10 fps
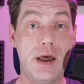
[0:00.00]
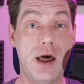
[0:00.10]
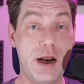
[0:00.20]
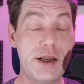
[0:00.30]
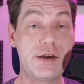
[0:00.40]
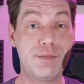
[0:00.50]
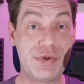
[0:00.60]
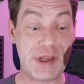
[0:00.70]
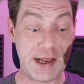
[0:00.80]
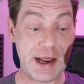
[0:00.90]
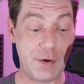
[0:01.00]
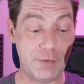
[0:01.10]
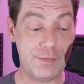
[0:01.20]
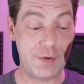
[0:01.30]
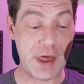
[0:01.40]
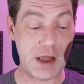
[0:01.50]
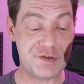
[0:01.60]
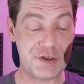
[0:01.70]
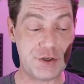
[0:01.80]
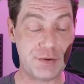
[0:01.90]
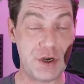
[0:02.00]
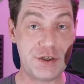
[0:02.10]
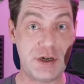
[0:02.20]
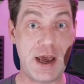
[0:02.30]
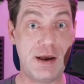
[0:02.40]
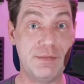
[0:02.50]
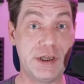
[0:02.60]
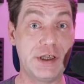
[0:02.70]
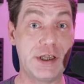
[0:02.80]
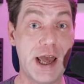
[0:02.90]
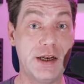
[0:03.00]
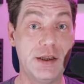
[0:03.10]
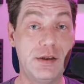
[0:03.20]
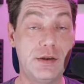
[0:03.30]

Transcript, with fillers: and I can plan out for that situation happening again.